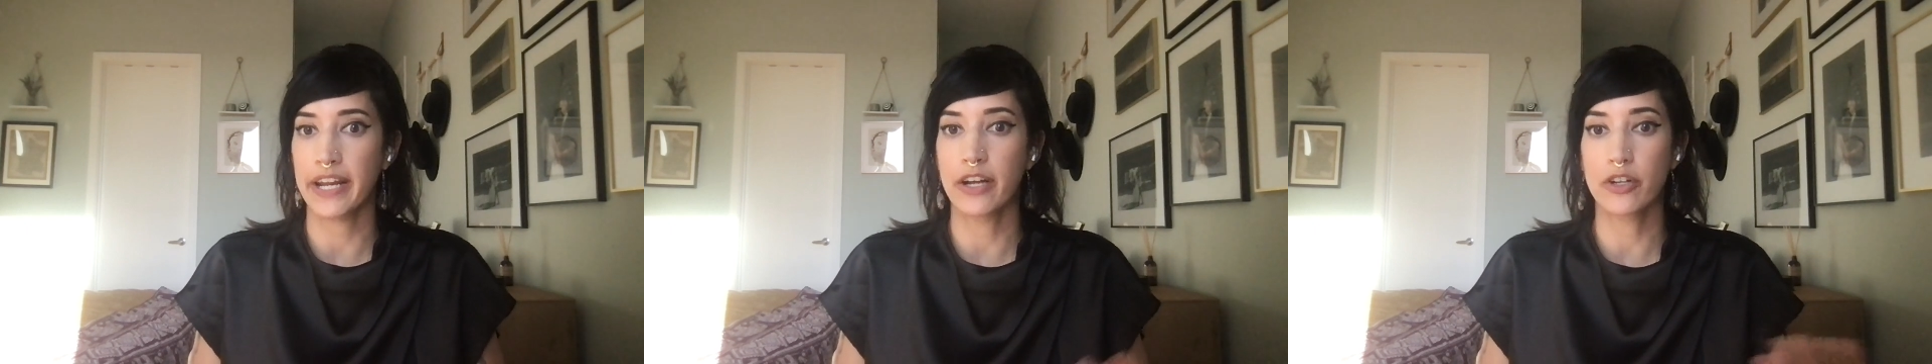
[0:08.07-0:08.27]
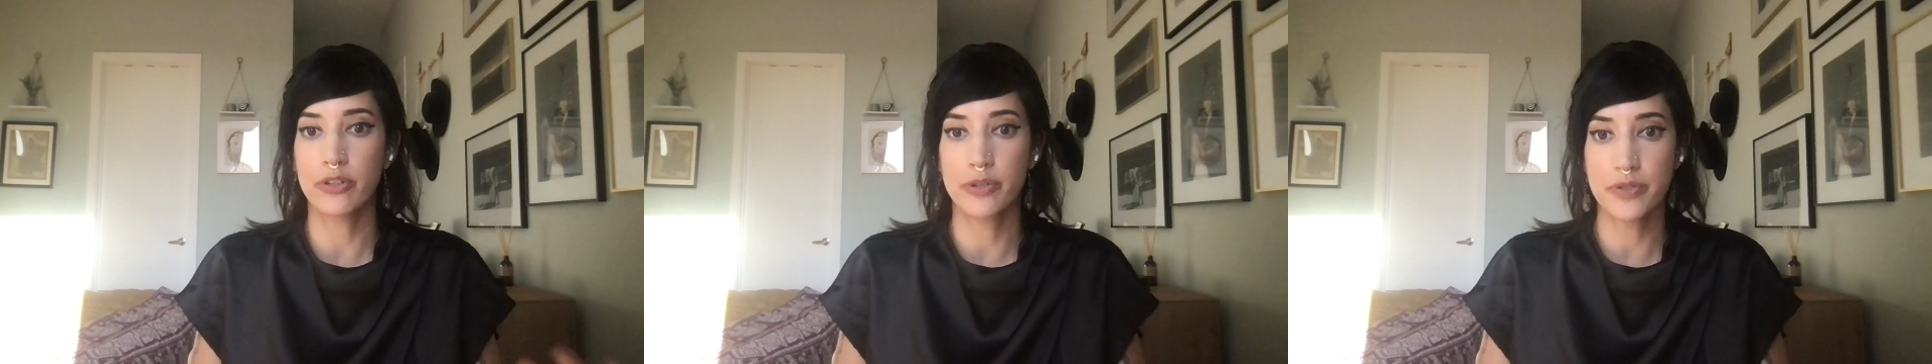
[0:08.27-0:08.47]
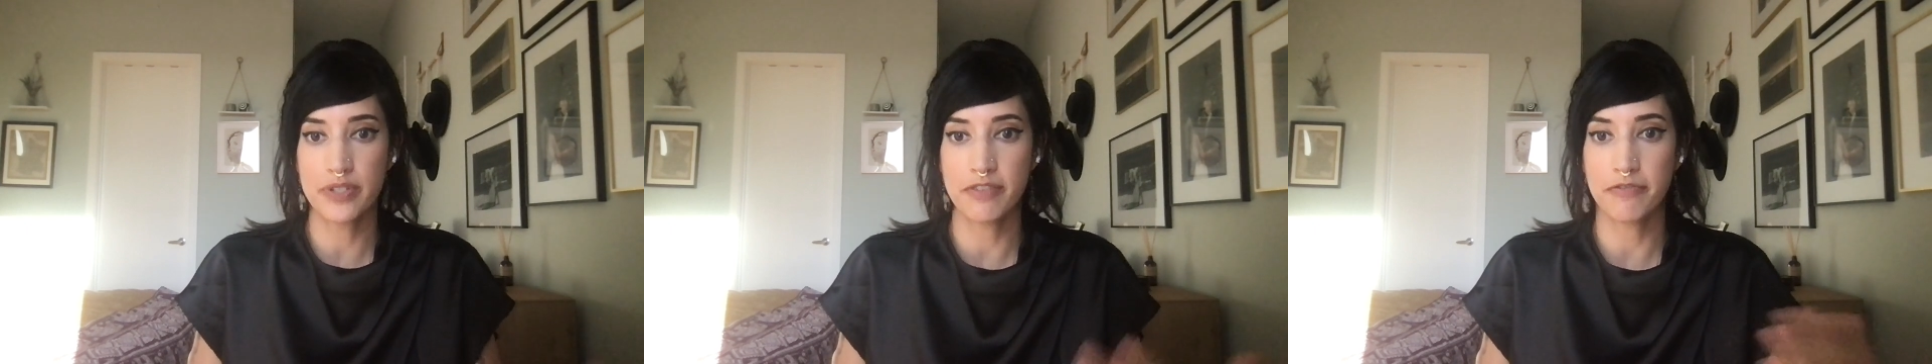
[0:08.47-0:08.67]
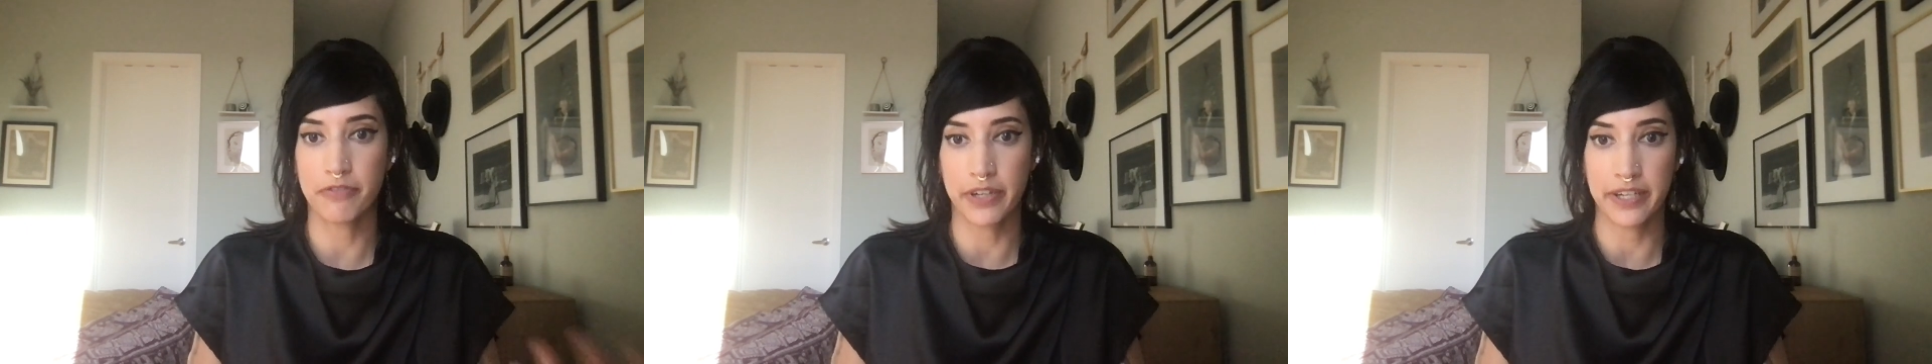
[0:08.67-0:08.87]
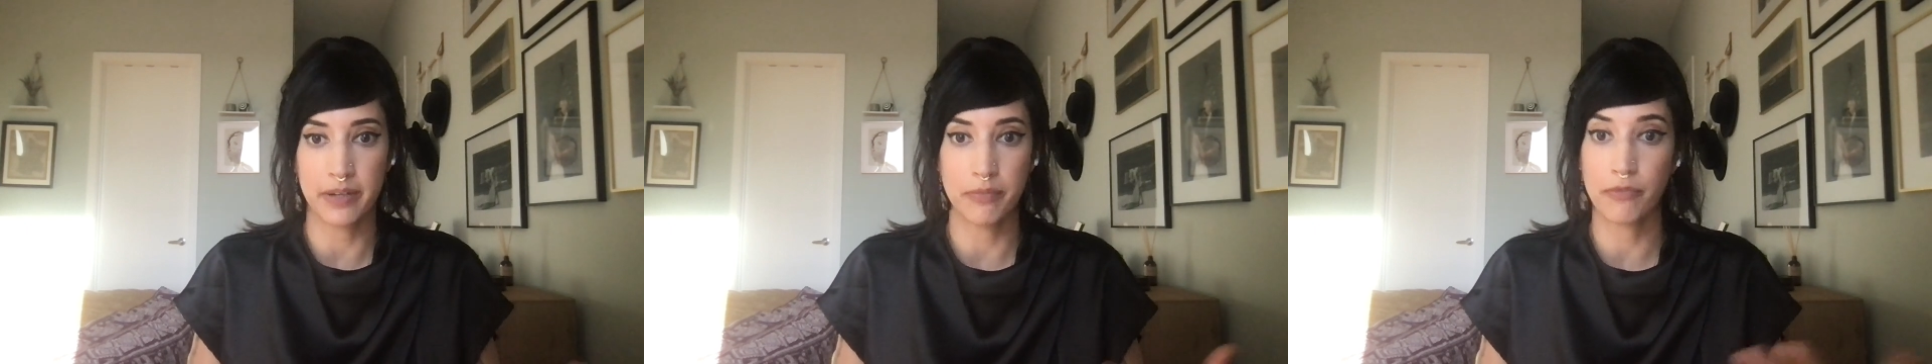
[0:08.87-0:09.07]
inclusive
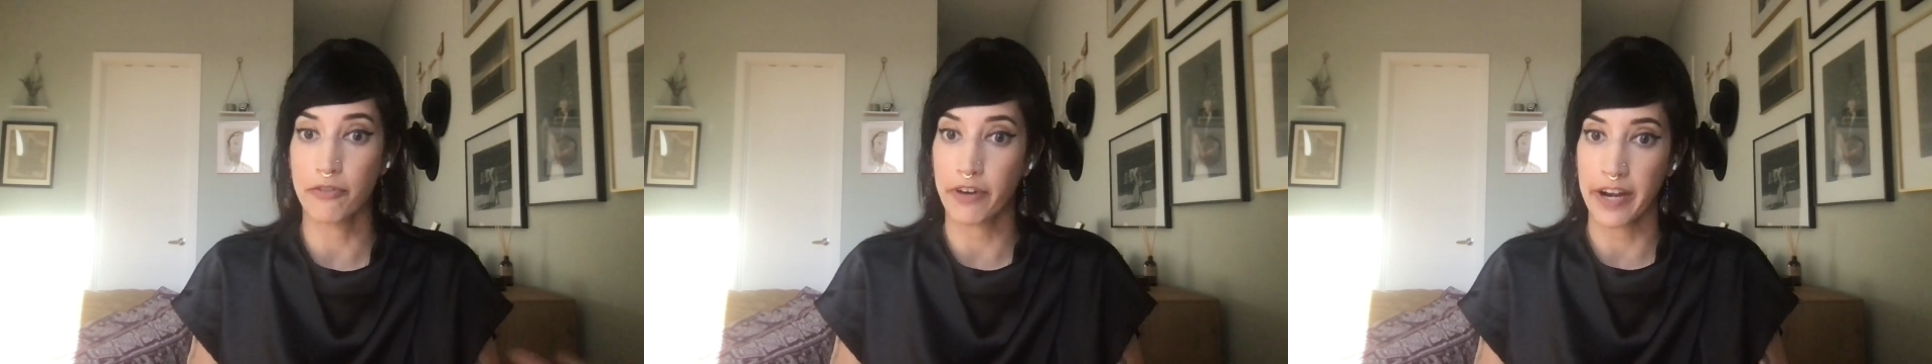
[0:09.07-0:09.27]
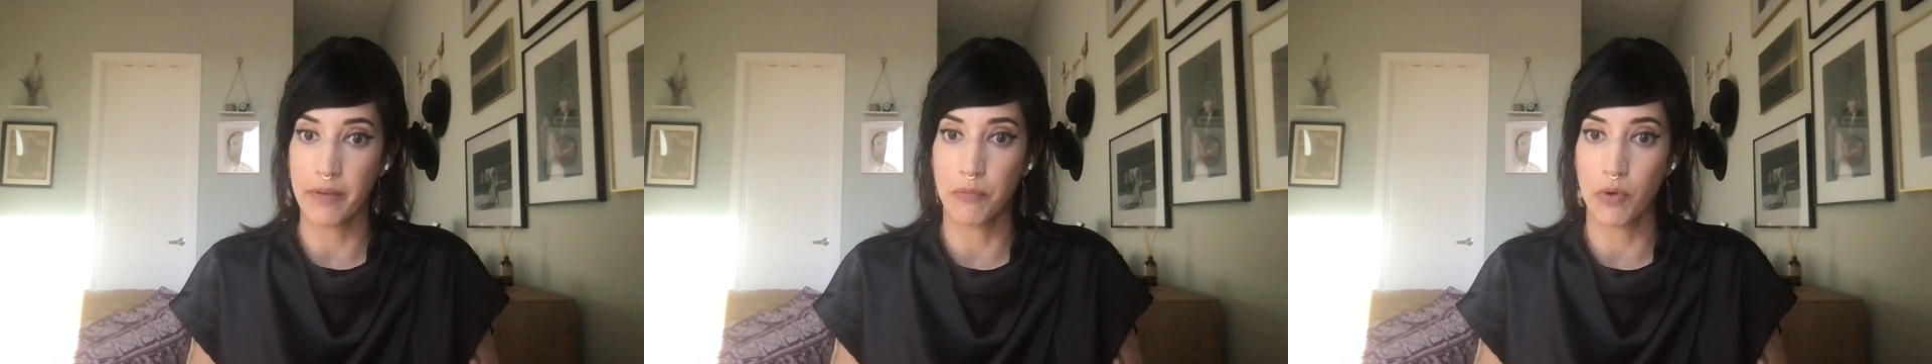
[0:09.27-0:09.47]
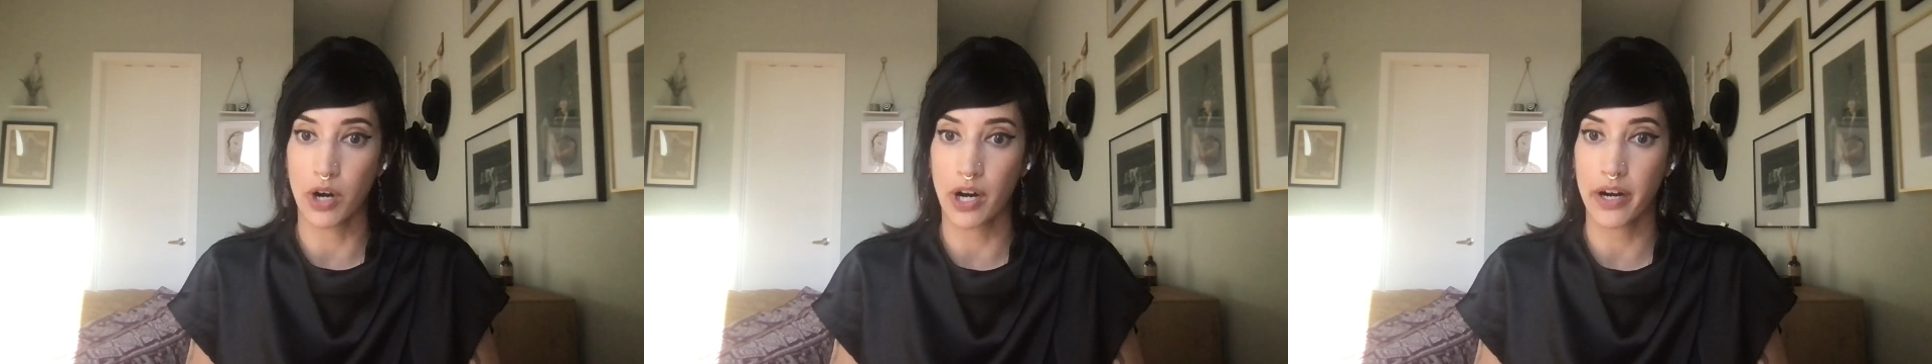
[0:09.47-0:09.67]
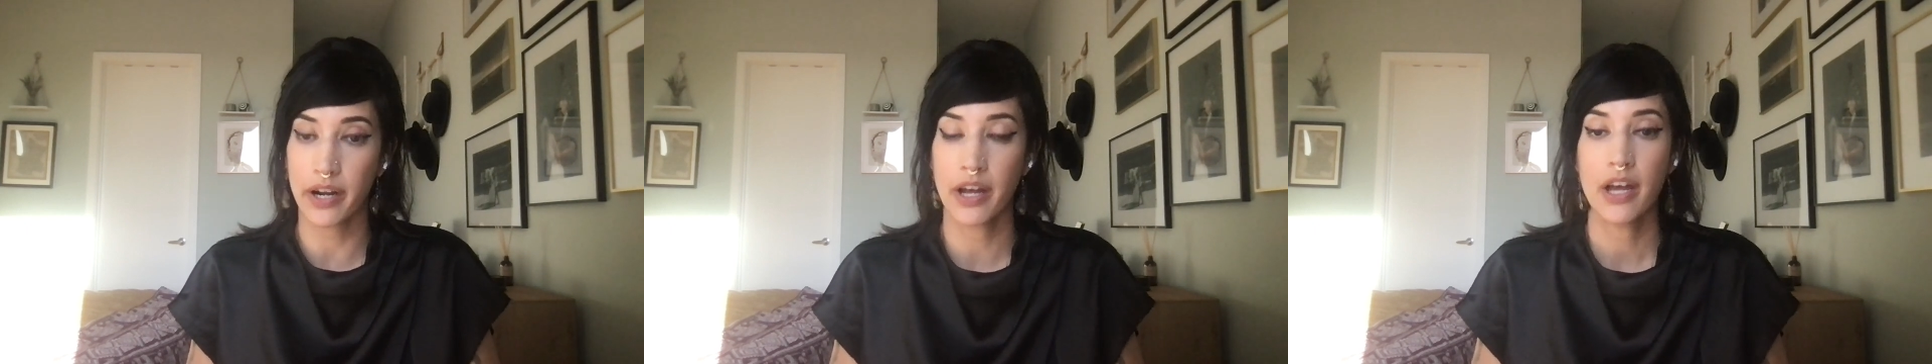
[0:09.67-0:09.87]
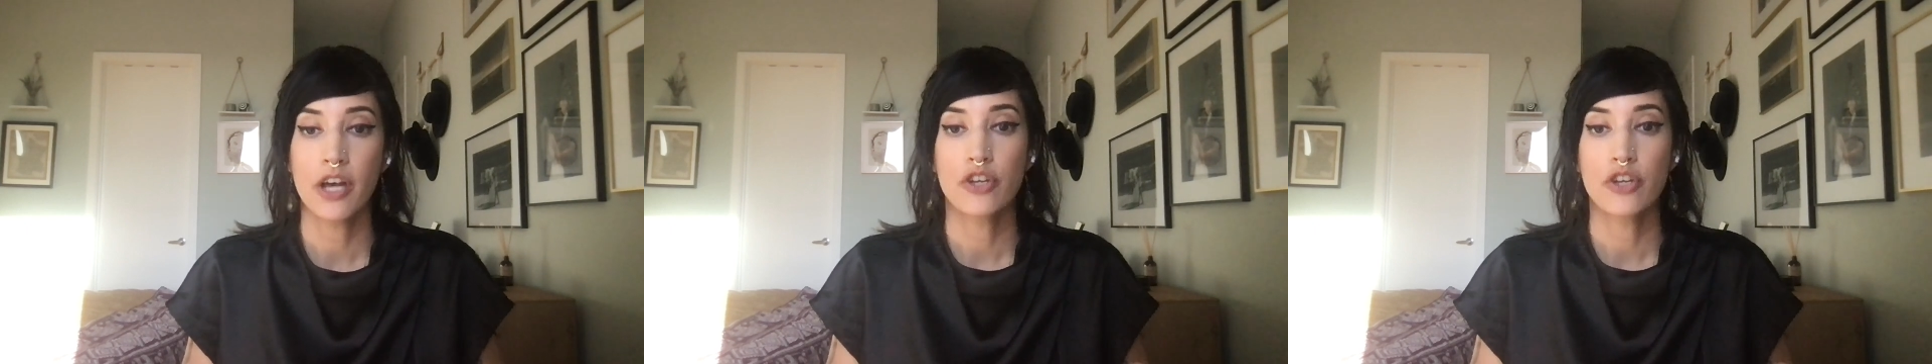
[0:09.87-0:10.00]
freedom framework.